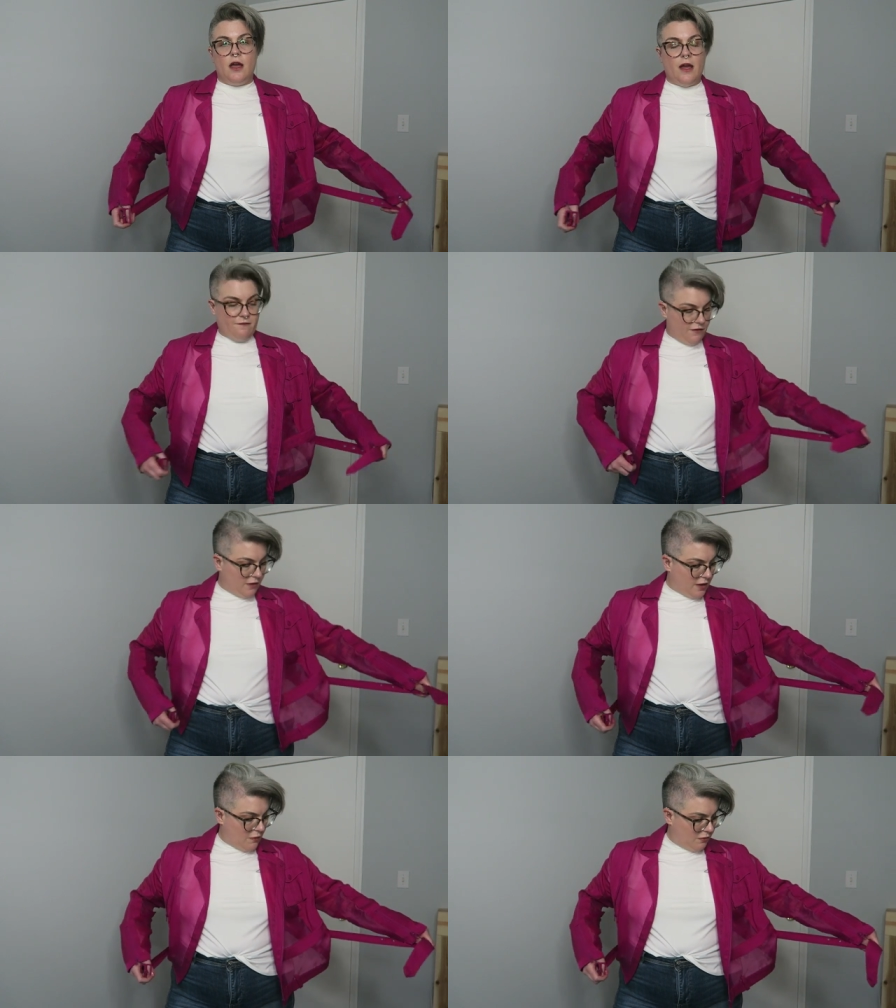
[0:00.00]
I
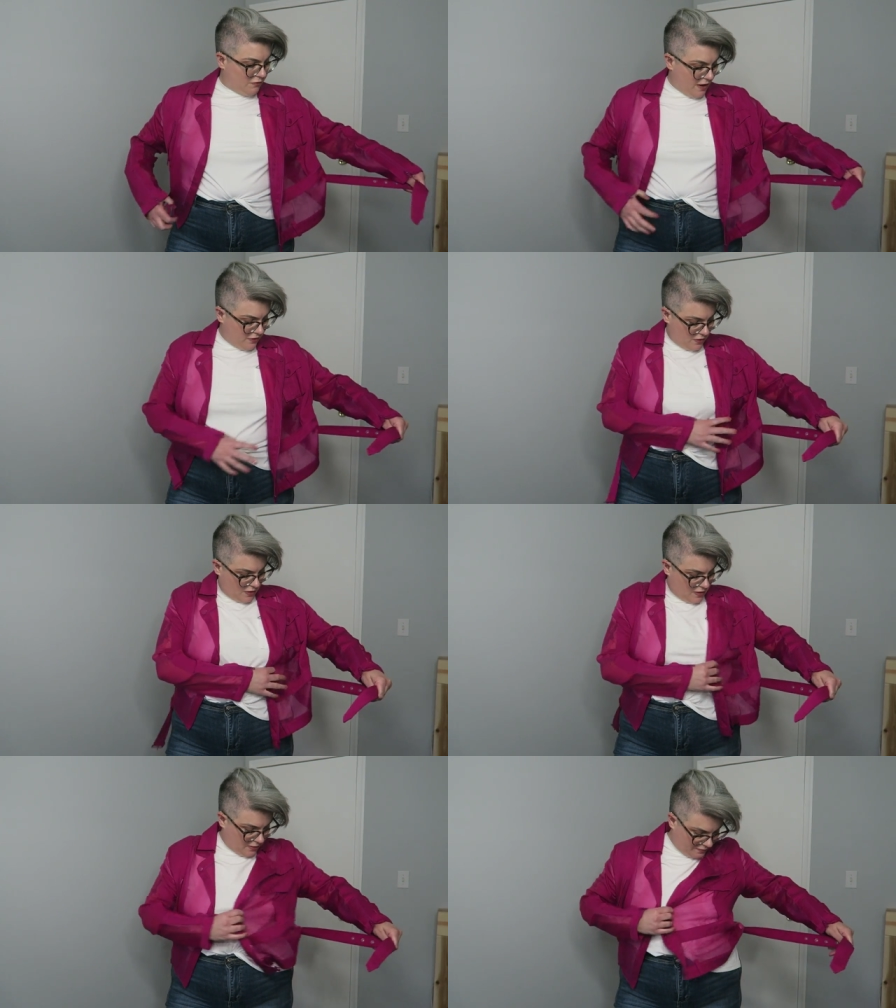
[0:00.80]
feel like I would
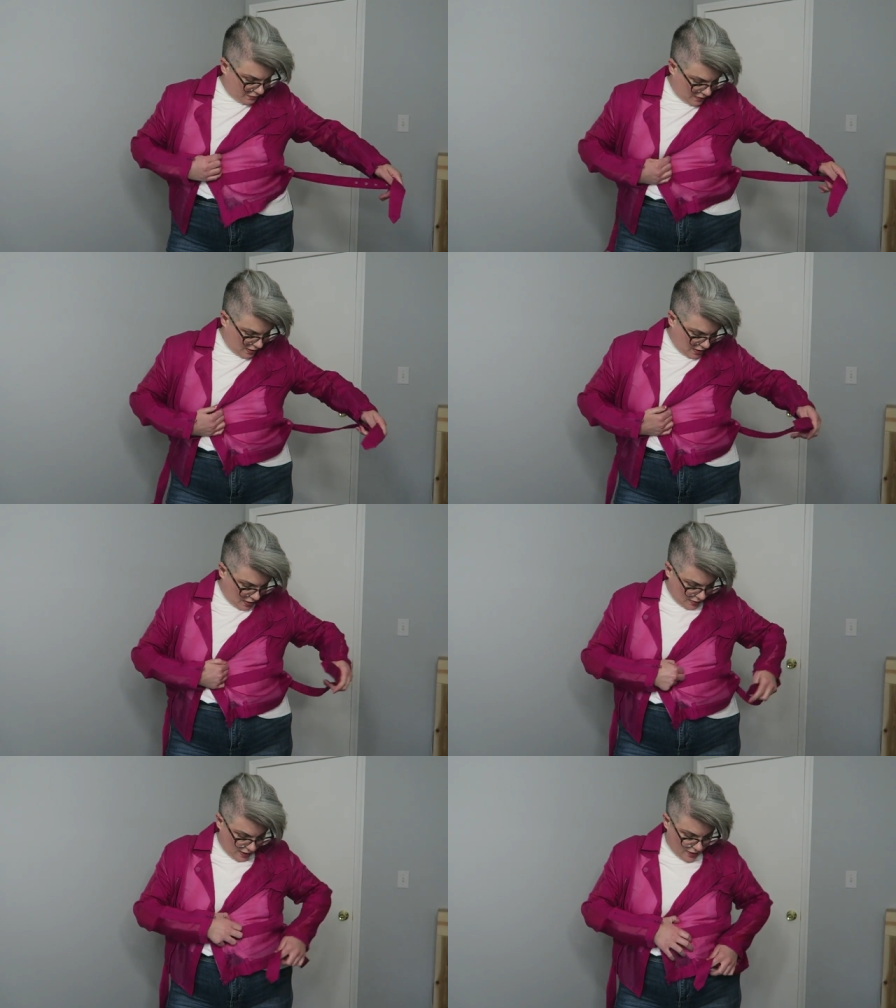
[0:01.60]
rather,
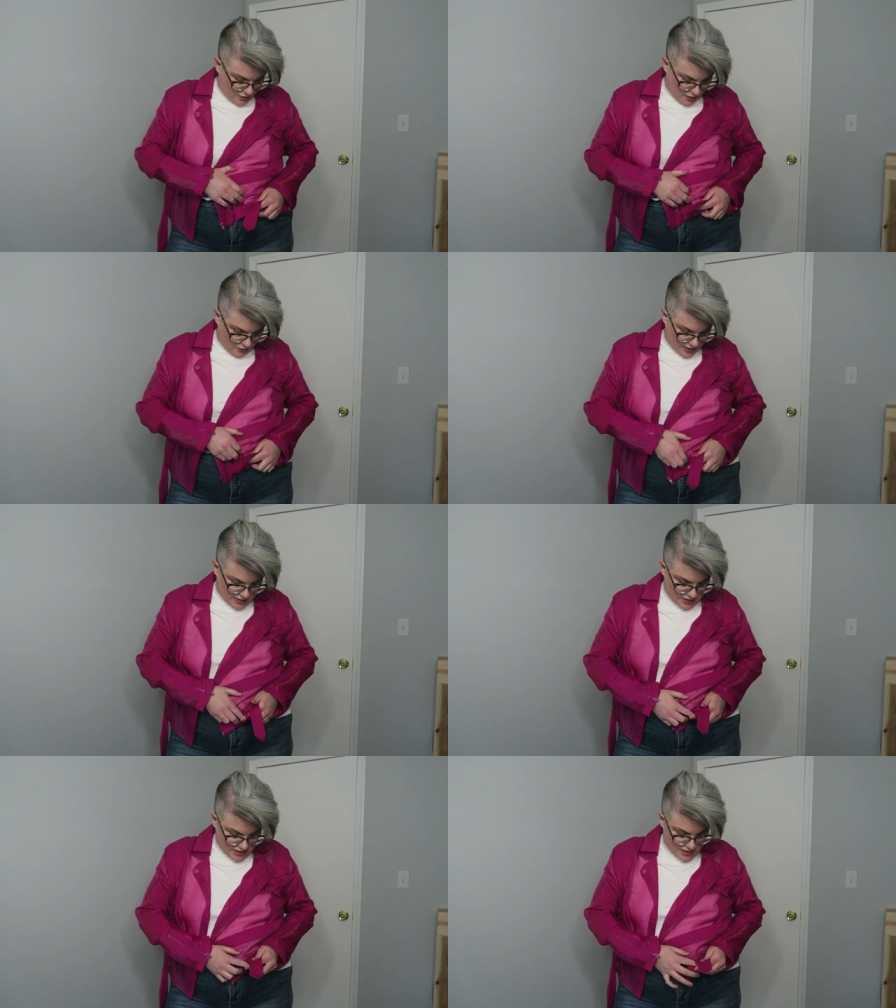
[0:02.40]
I don't know,
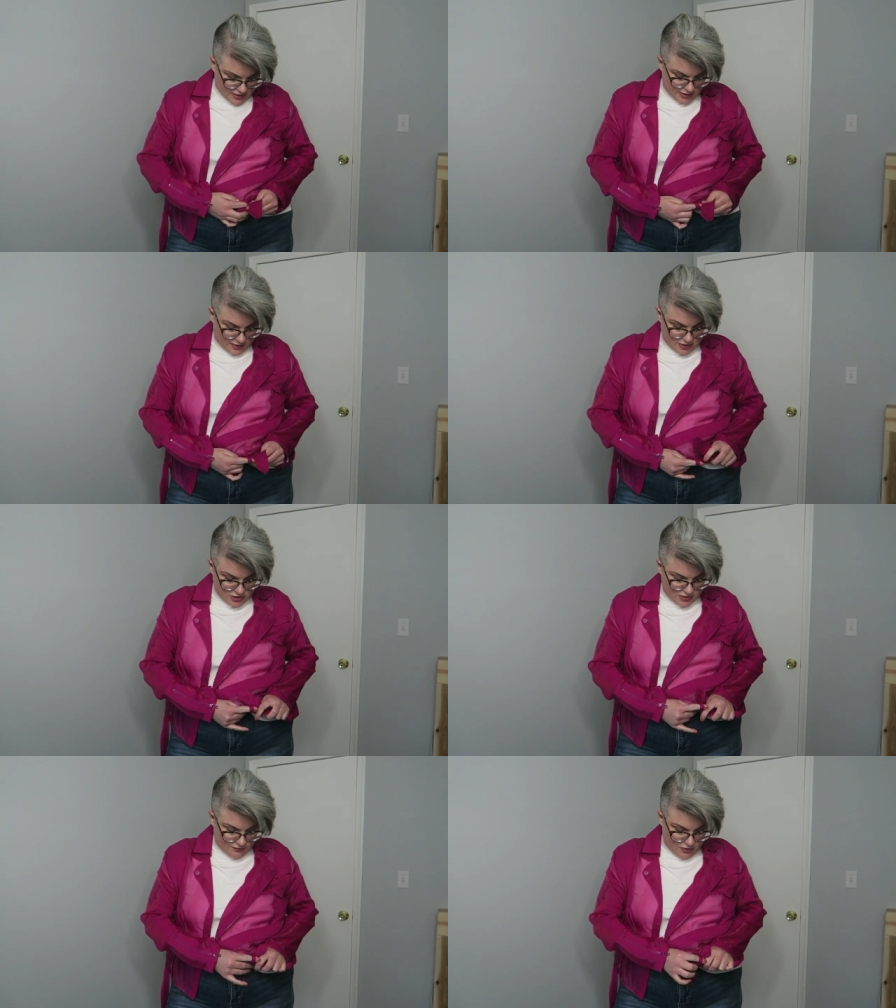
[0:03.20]
because this doesn't, like
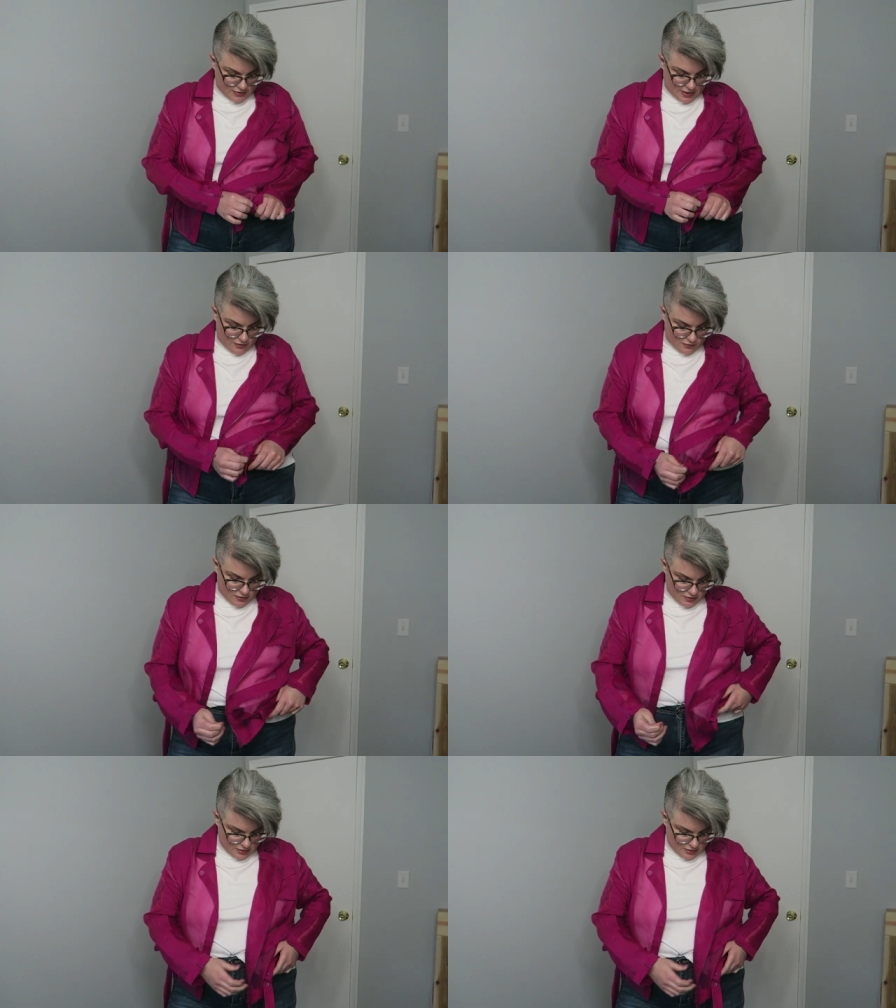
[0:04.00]
this just falls out.